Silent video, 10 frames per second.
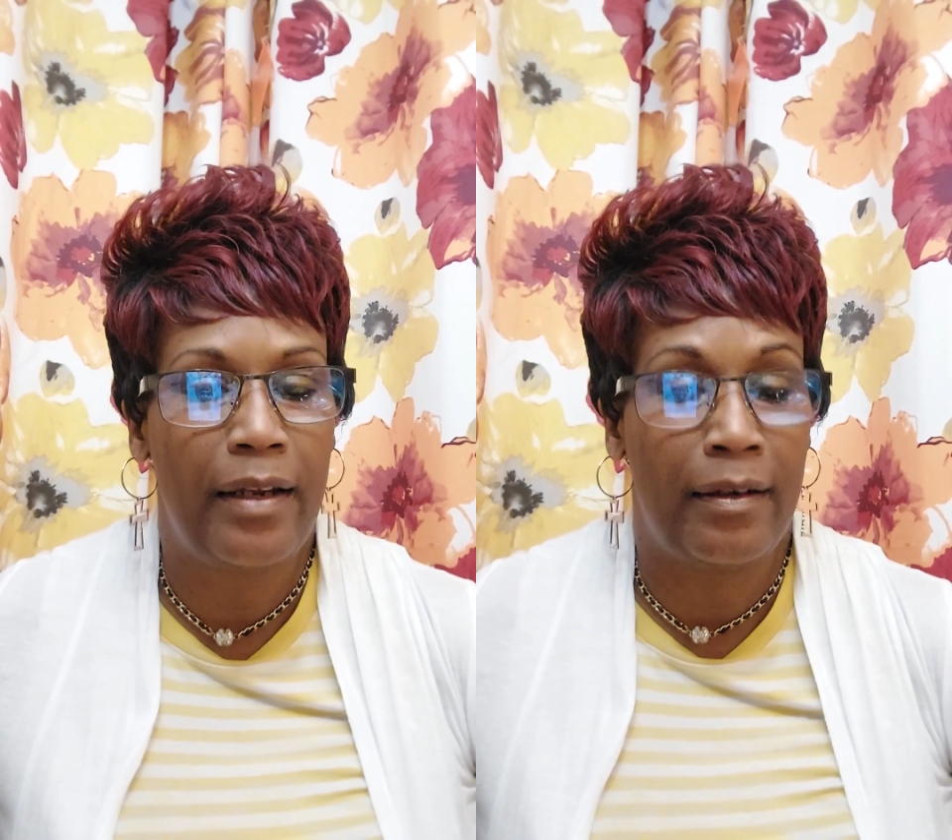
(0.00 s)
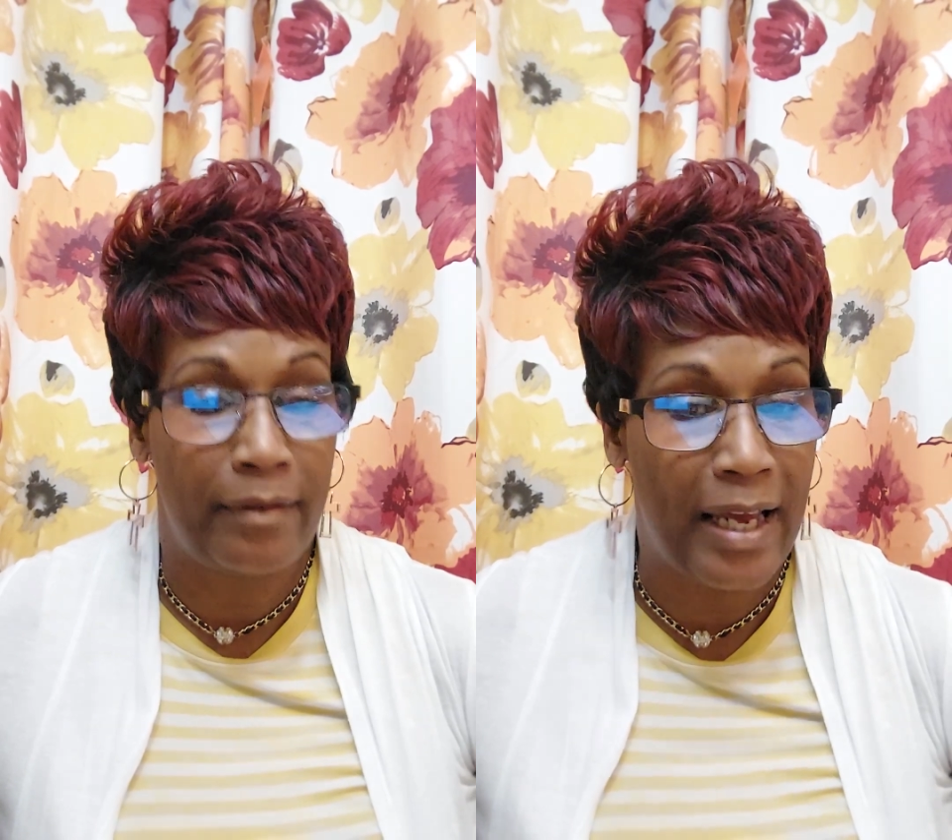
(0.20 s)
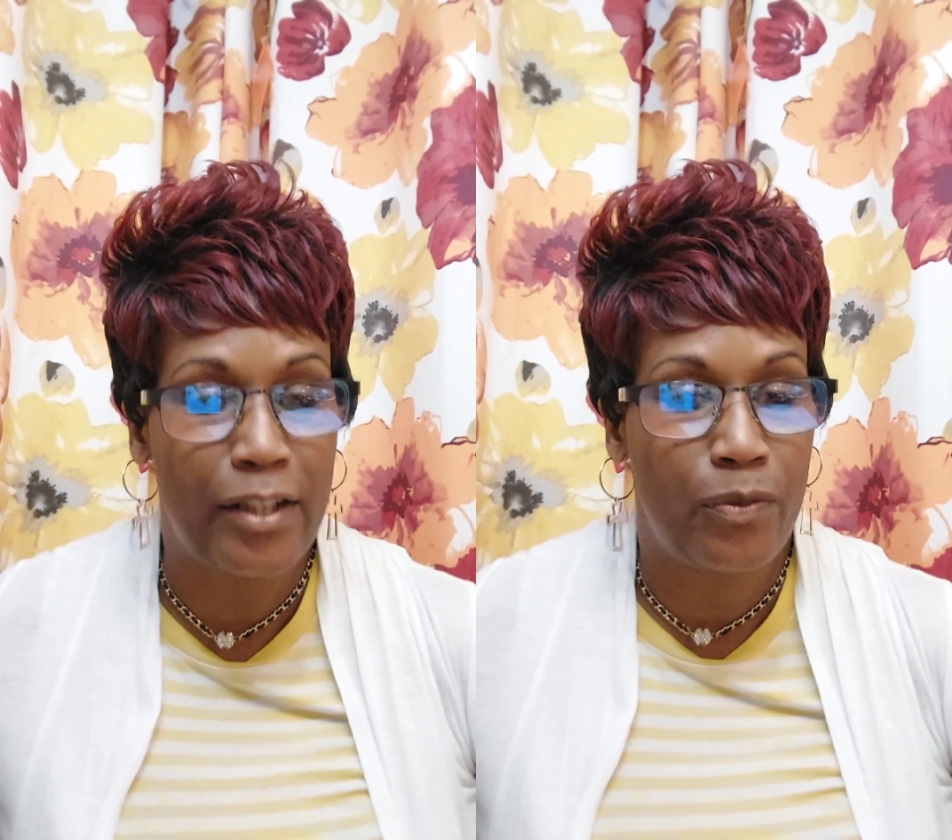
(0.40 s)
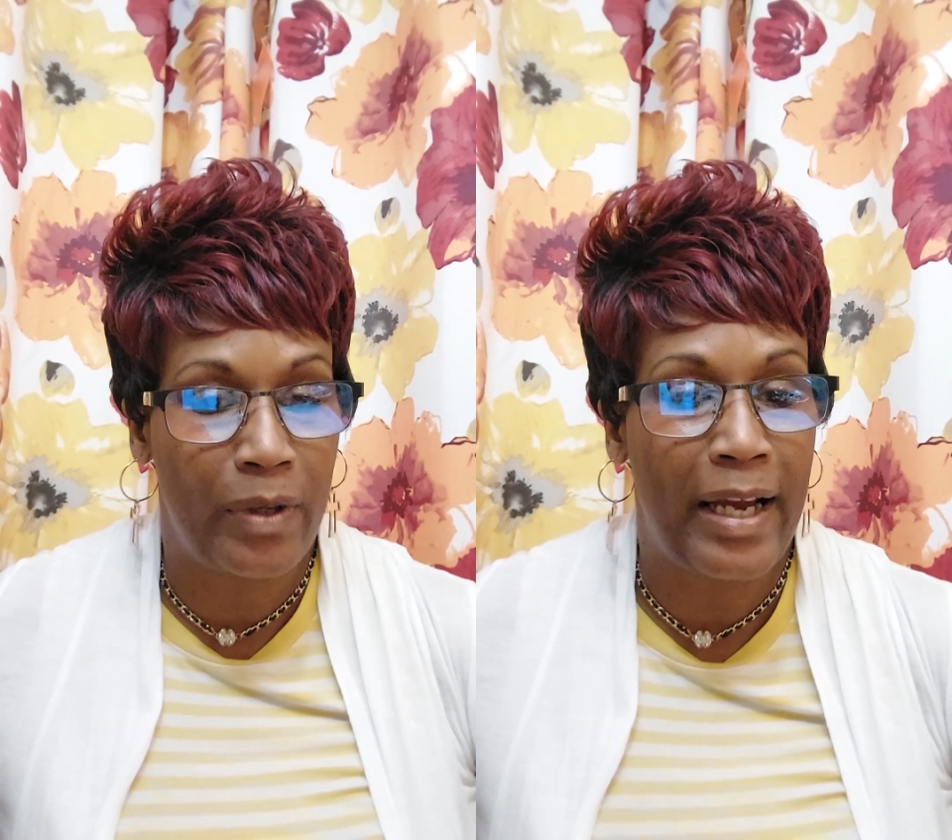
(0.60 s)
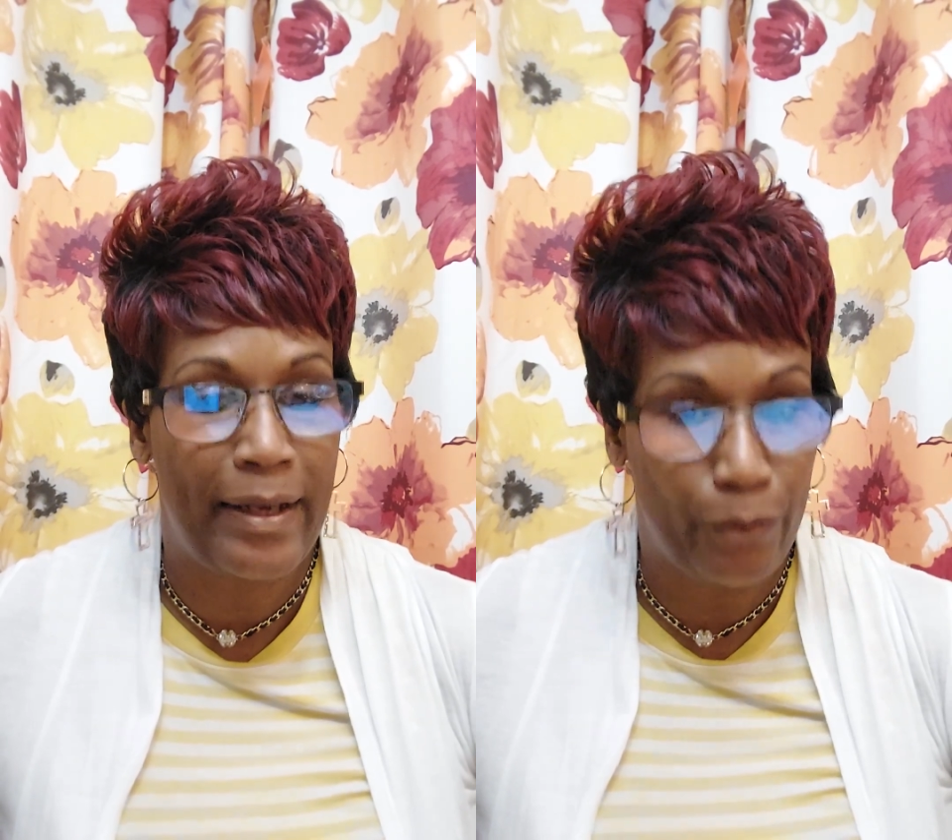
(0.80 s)
And that's
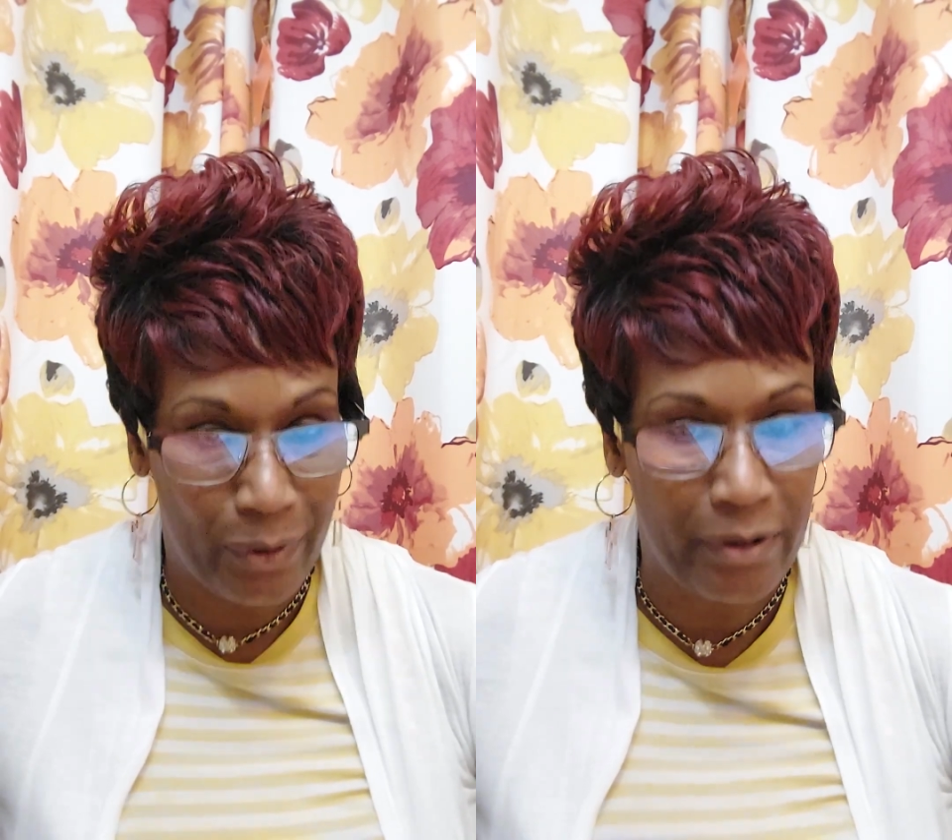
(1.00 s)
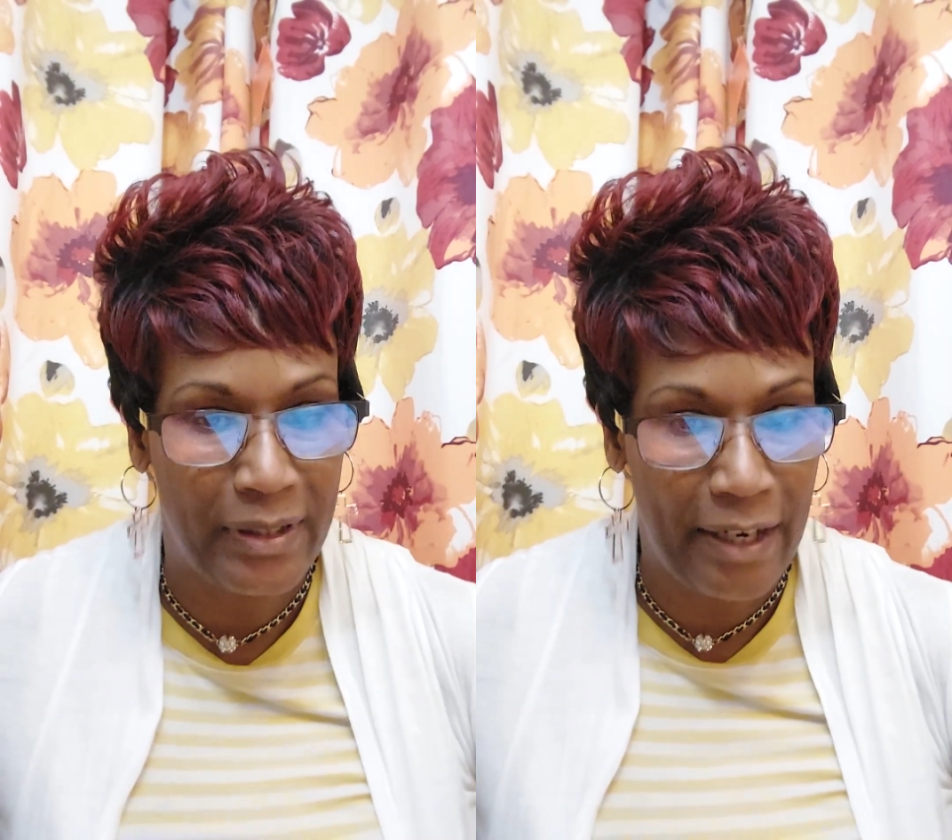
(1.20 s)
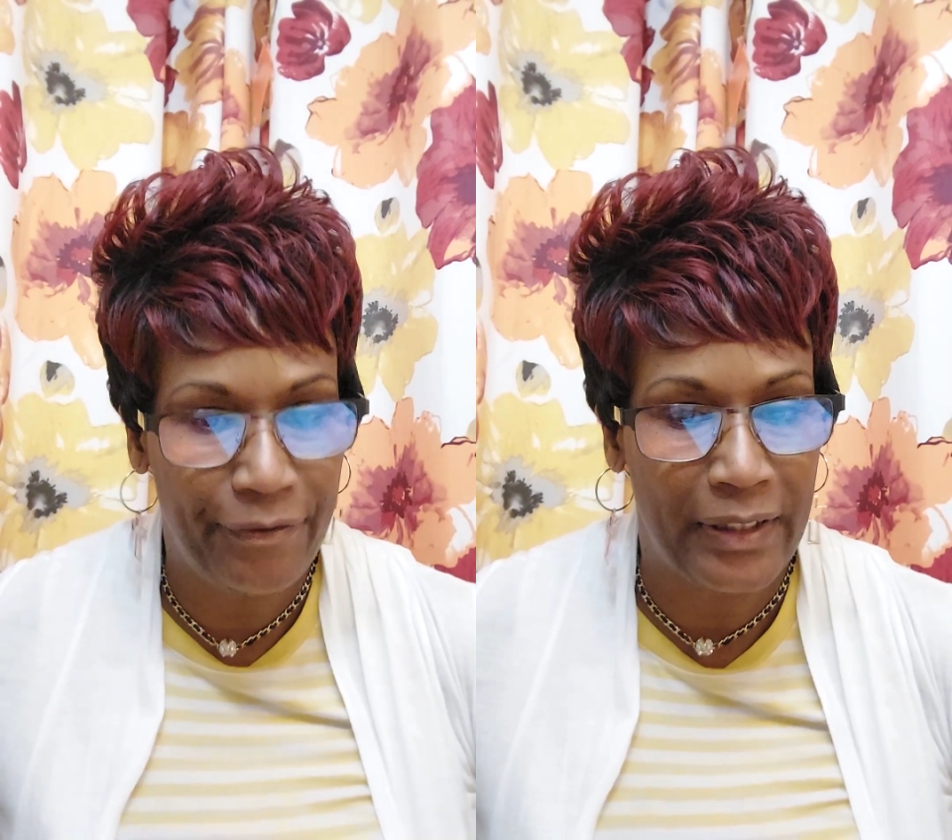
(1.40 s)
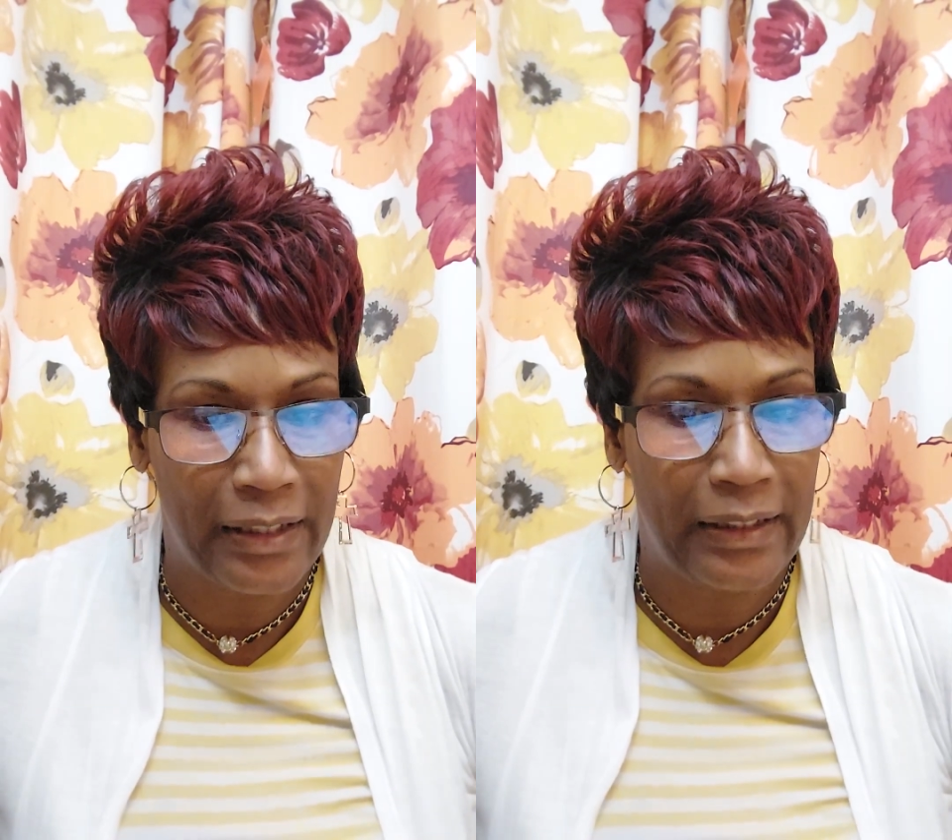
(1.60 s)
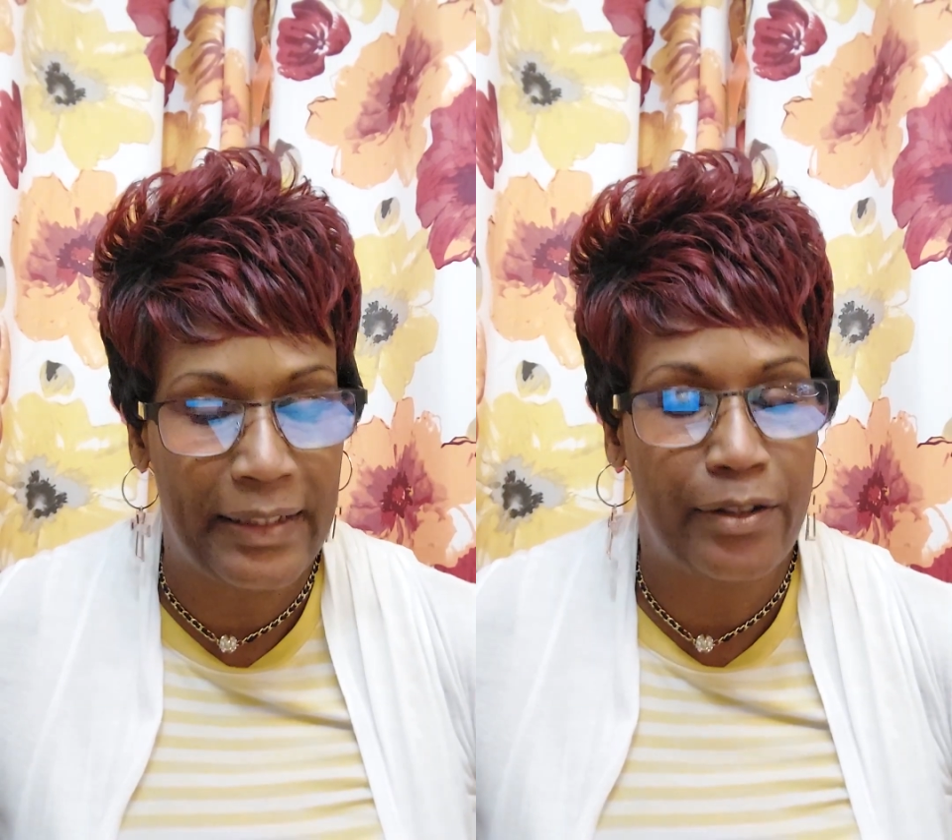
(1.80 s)
what I will
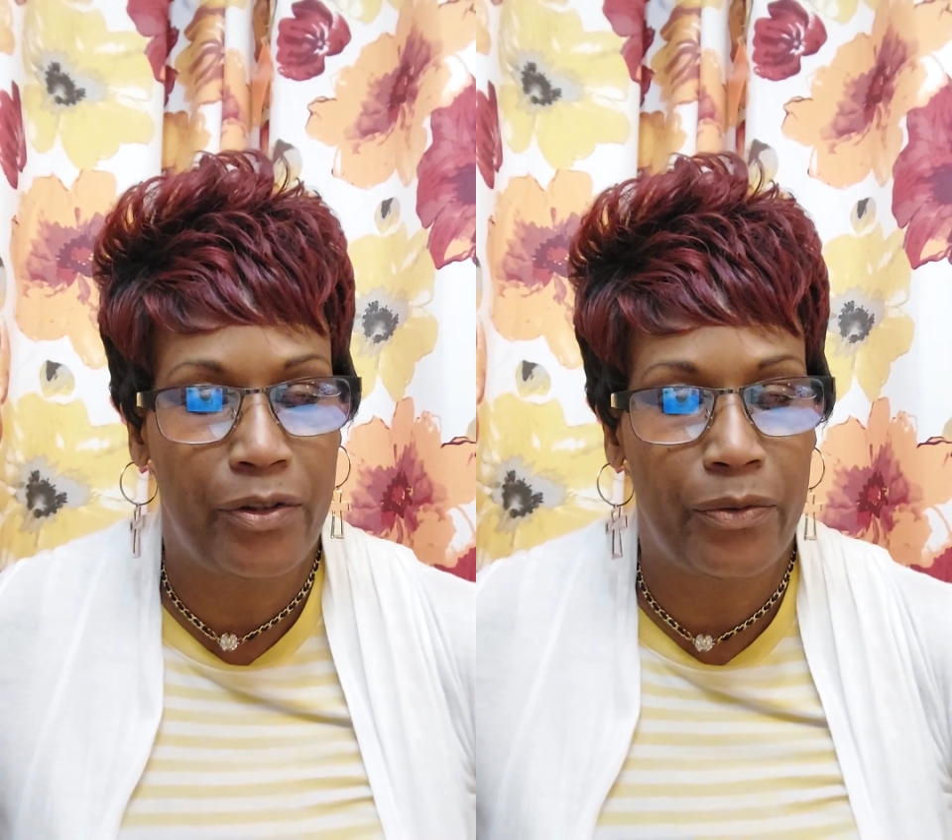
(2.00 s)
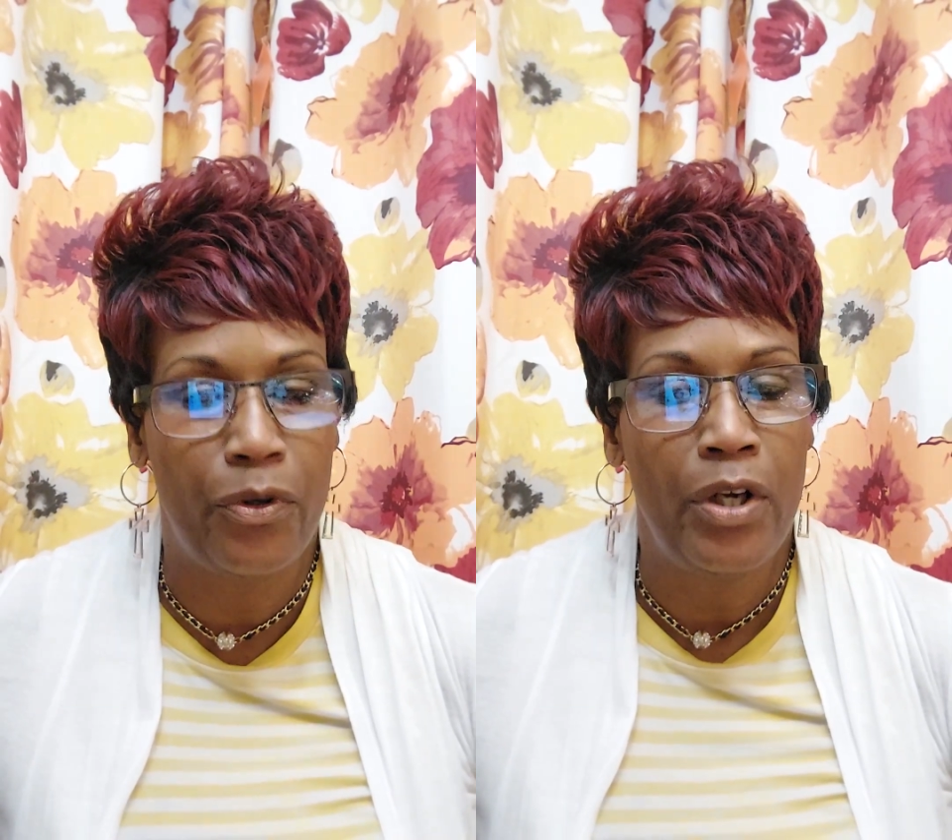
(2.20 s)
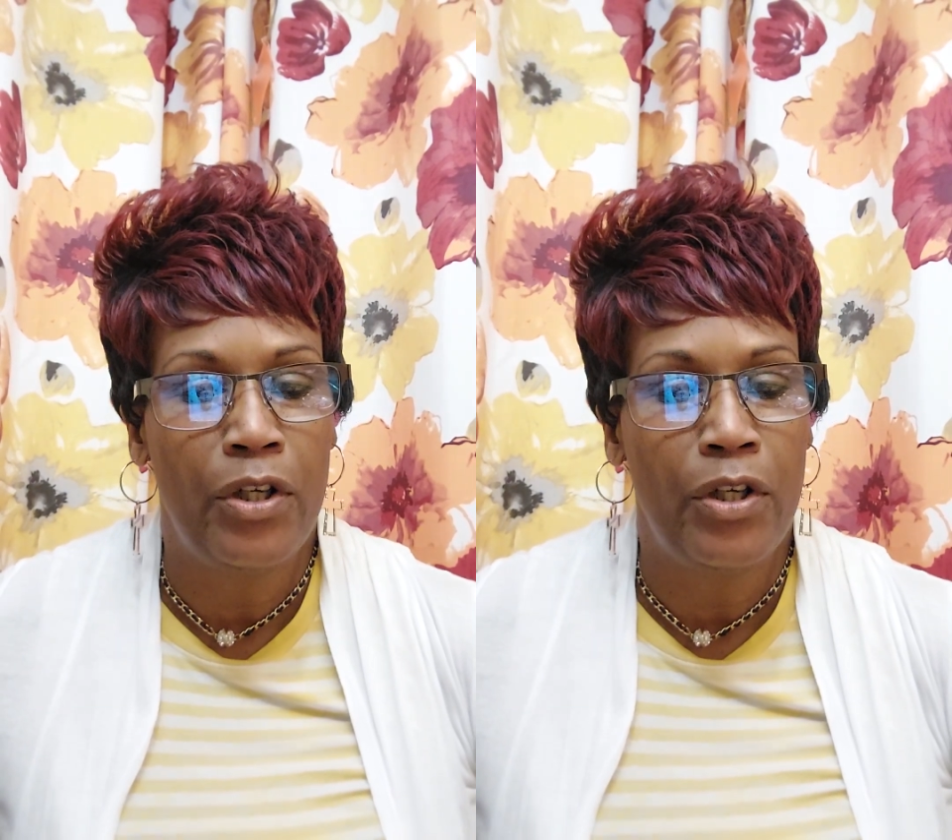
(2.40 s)
definitely do.